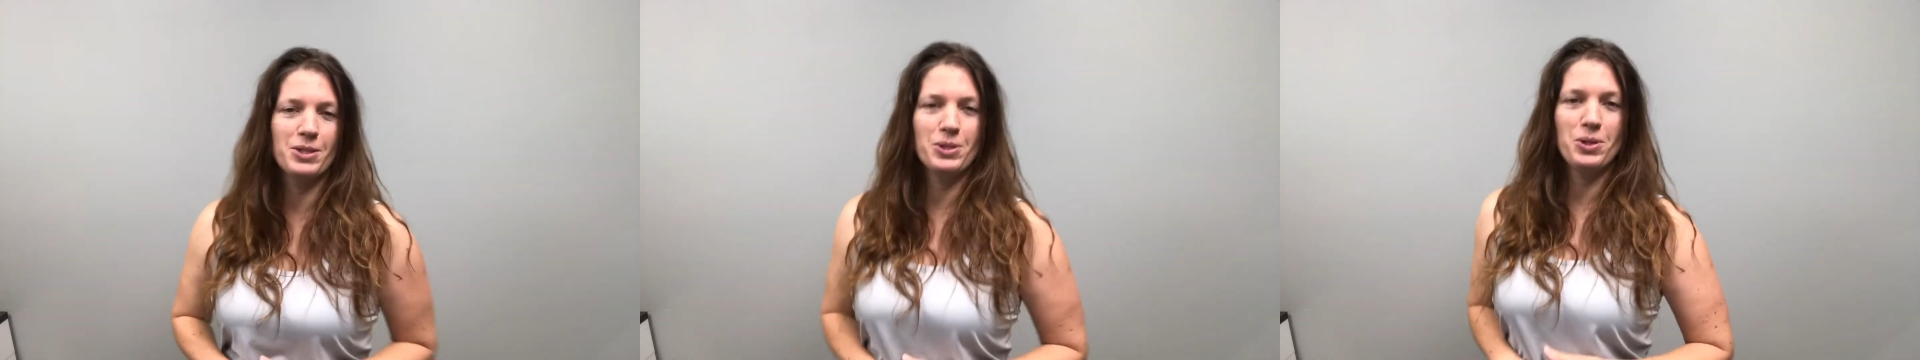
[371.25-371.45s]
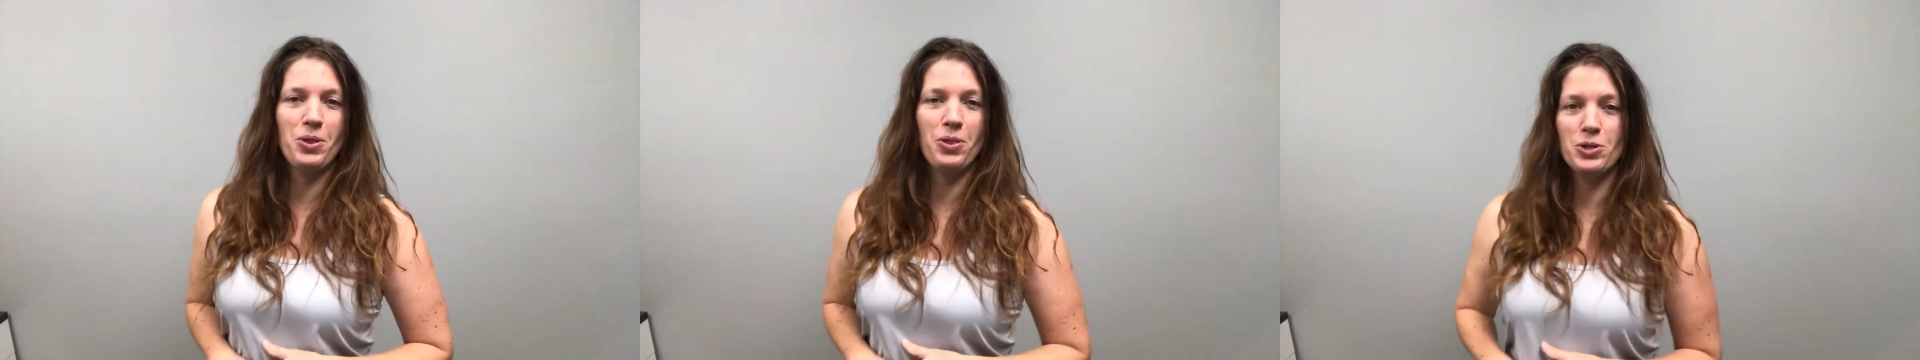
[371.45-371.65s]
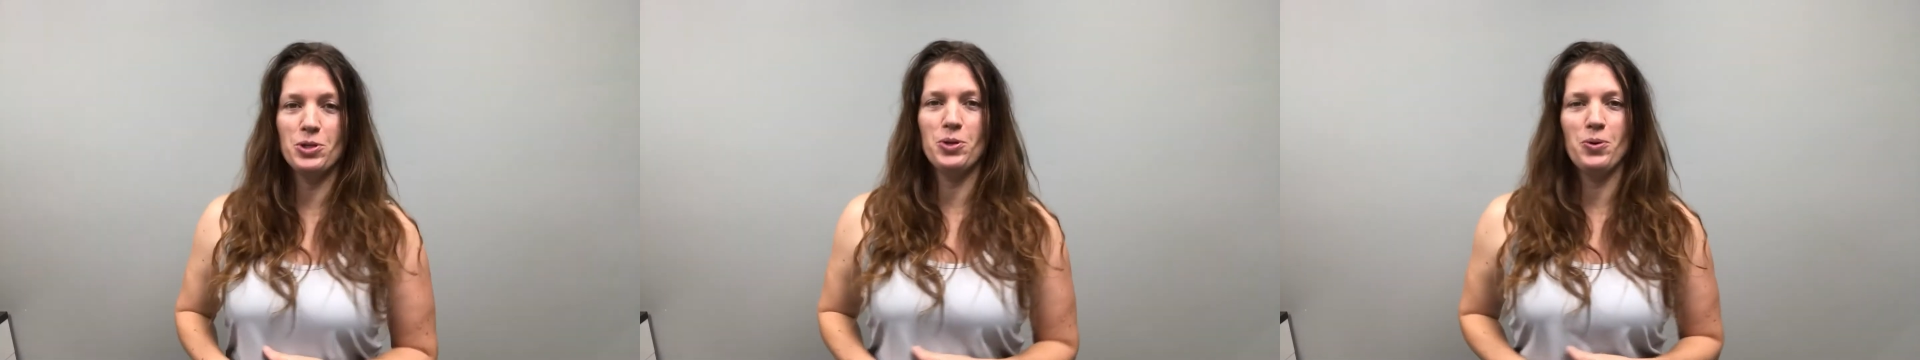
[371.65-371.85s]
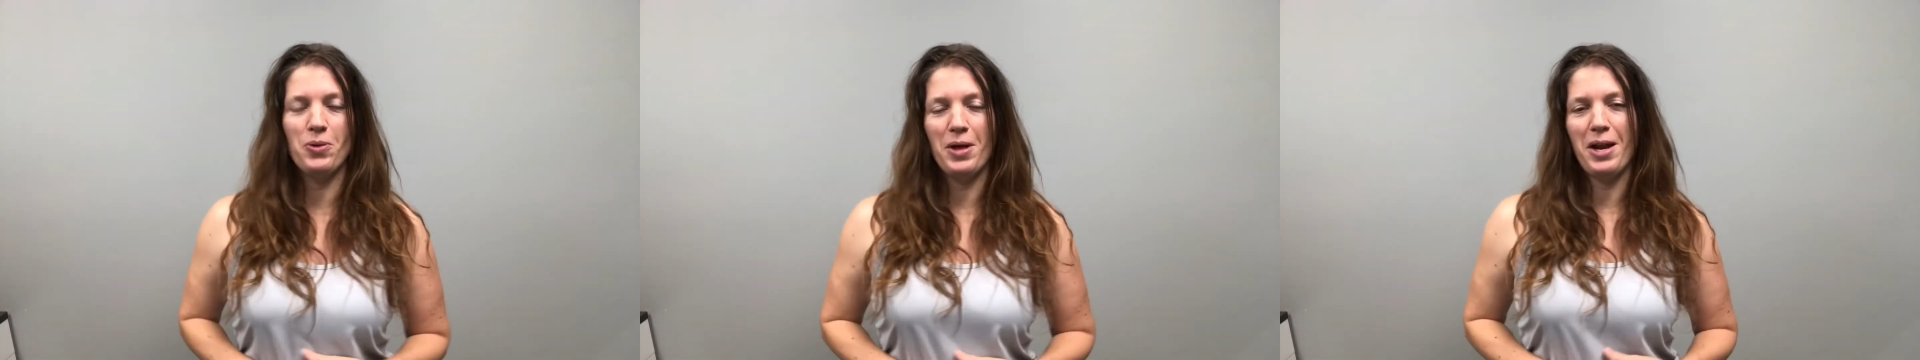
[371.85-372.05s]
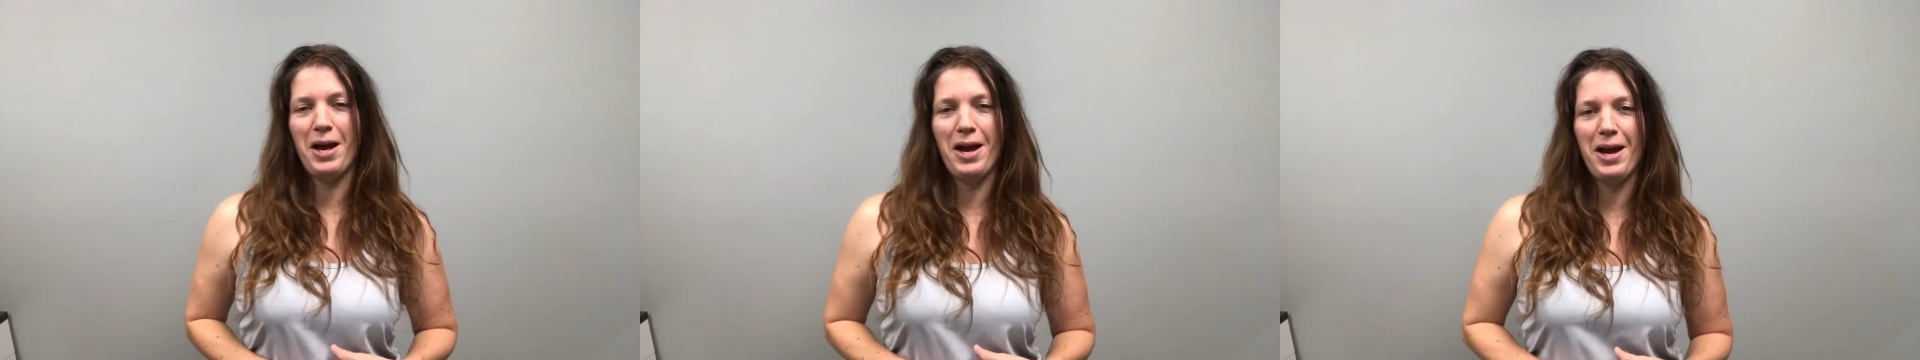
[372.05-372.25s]
the two
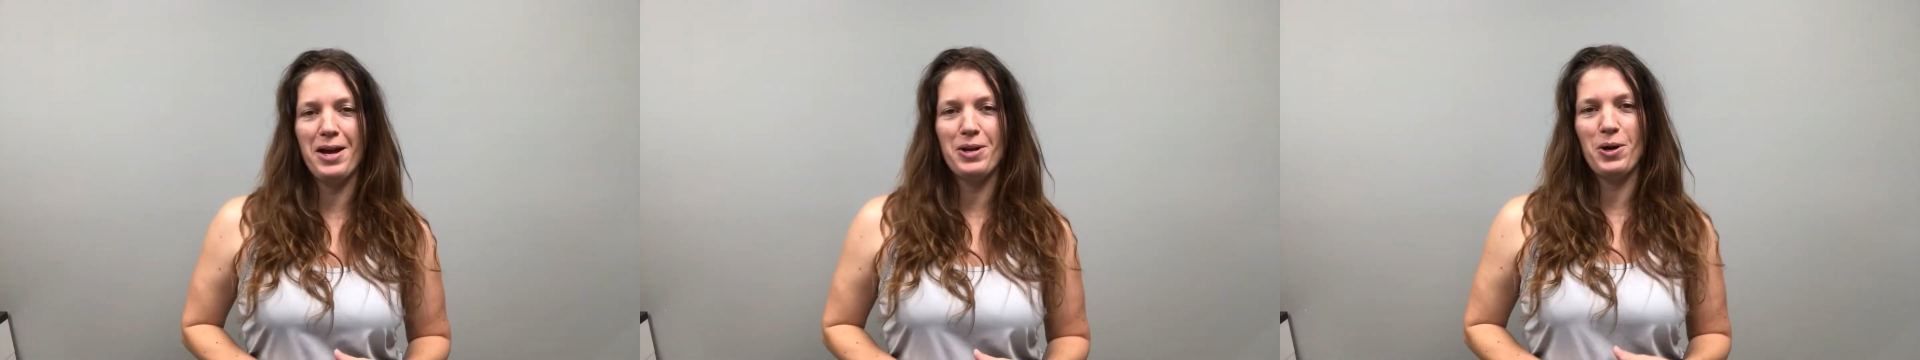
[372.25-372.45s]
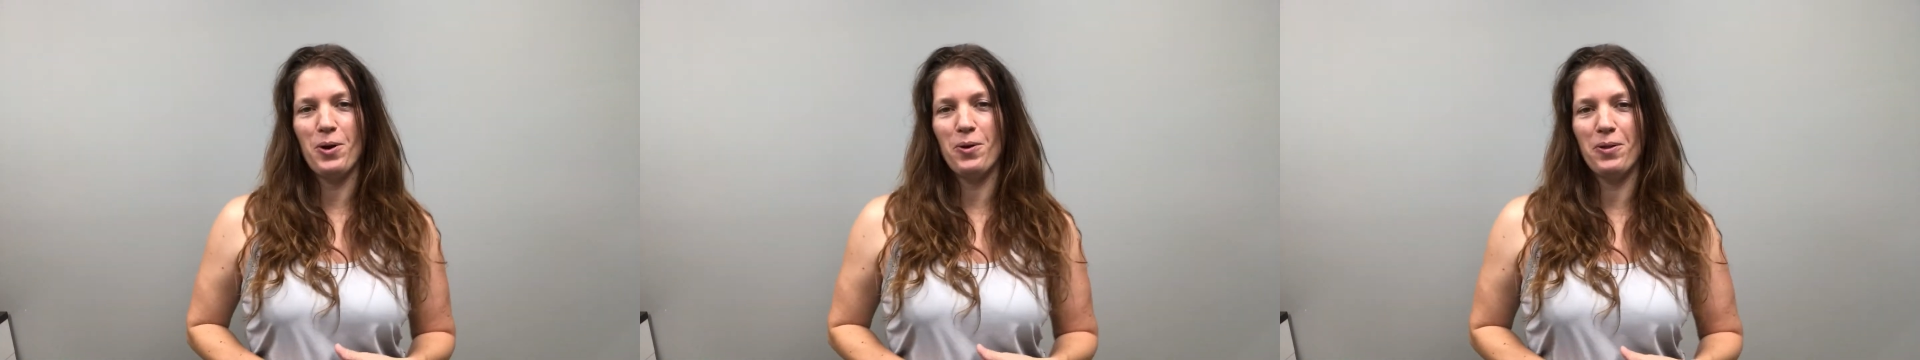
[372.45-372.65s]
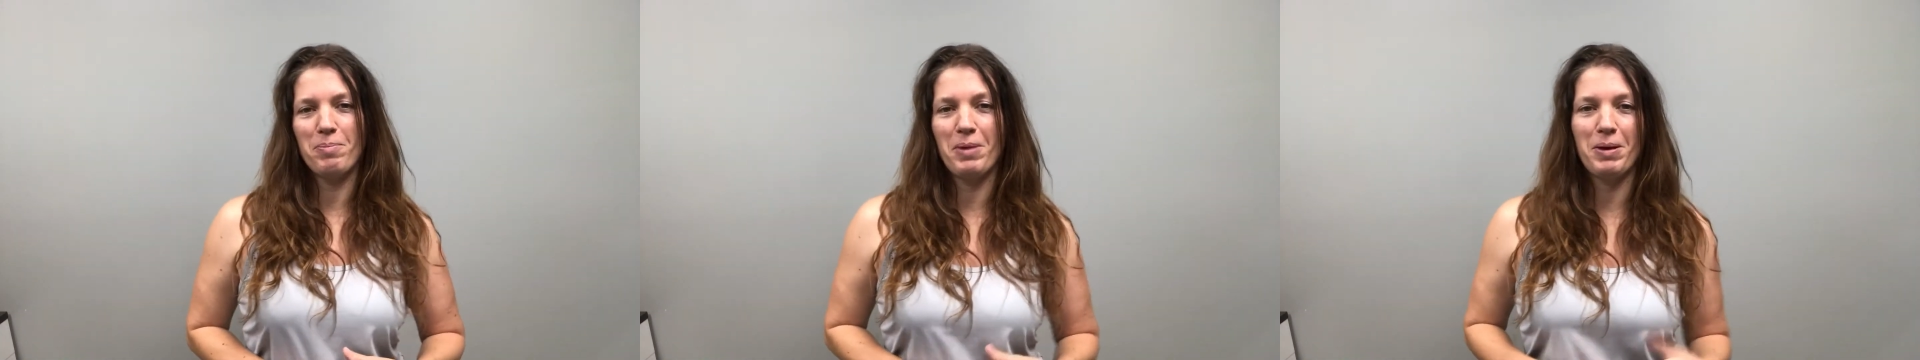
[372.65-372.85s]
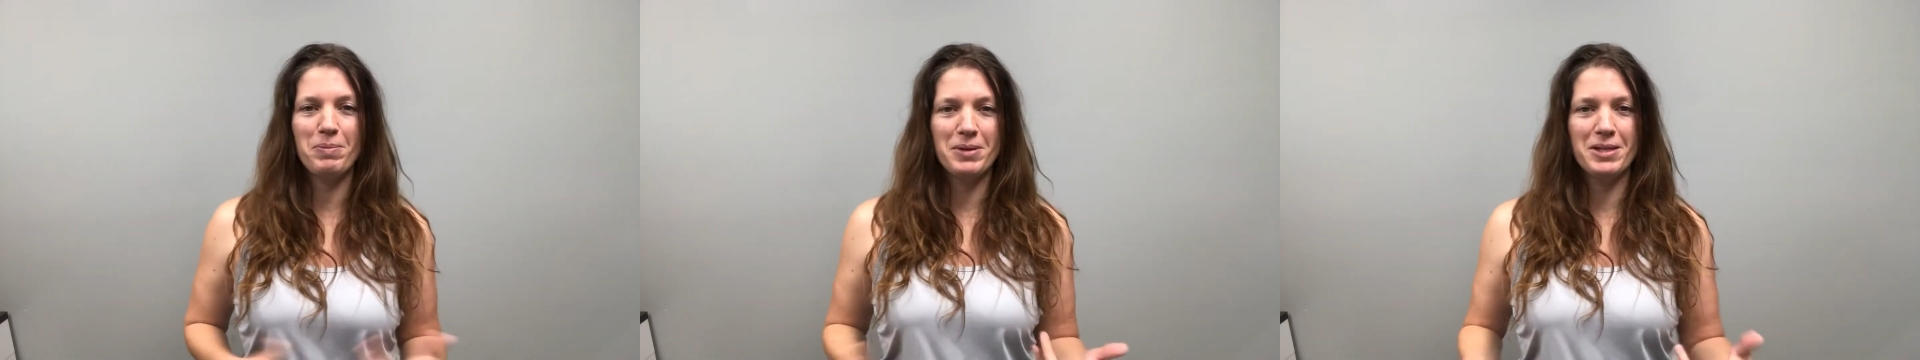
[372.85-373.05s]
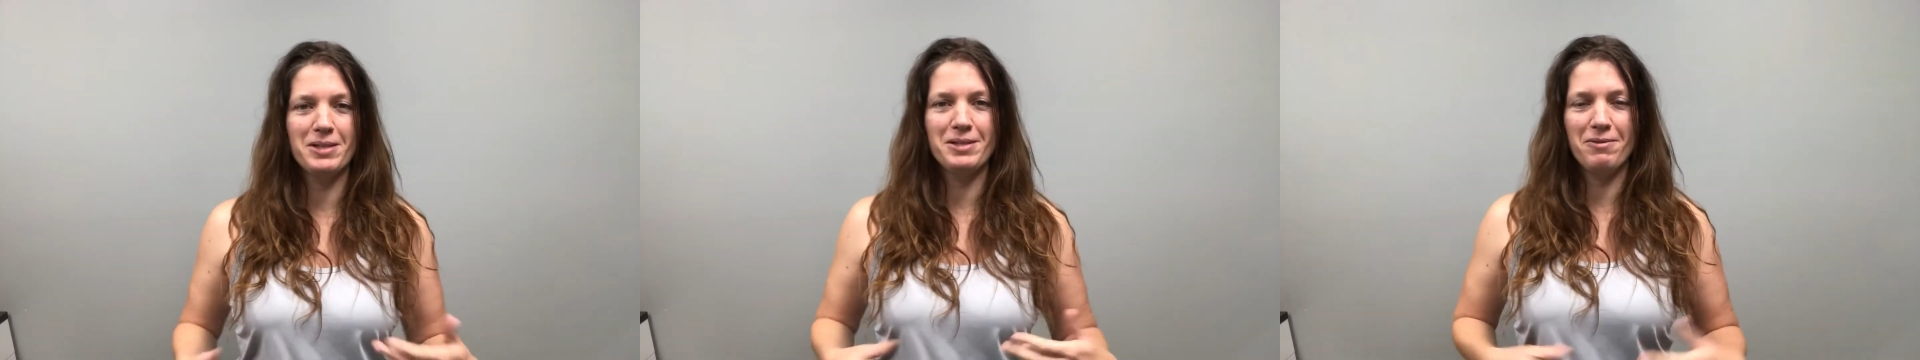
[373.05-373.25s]
that I know that make
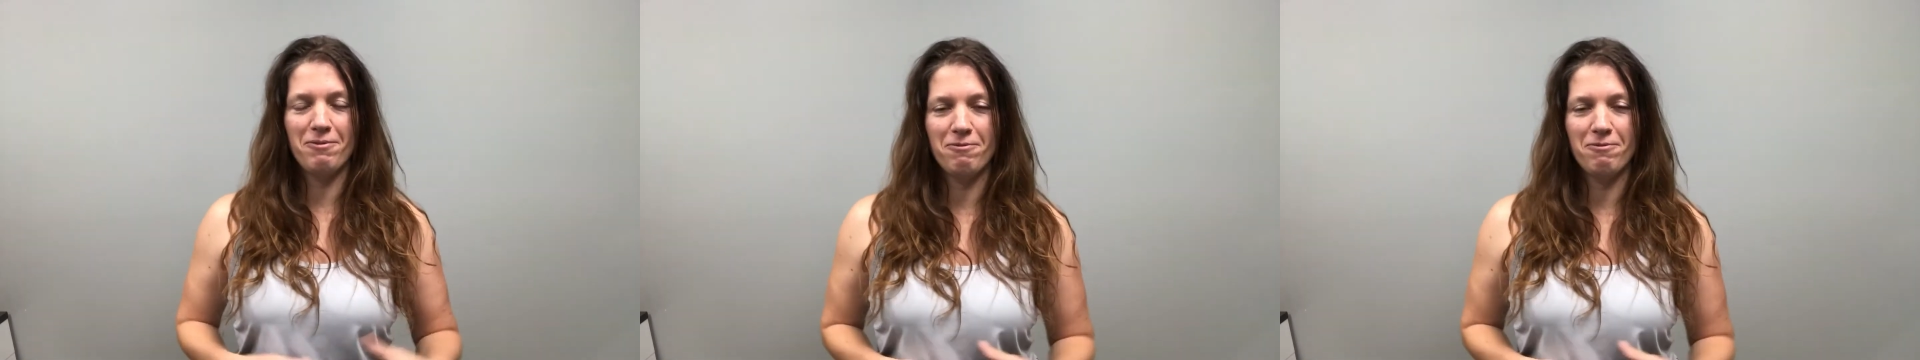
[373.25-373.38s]
me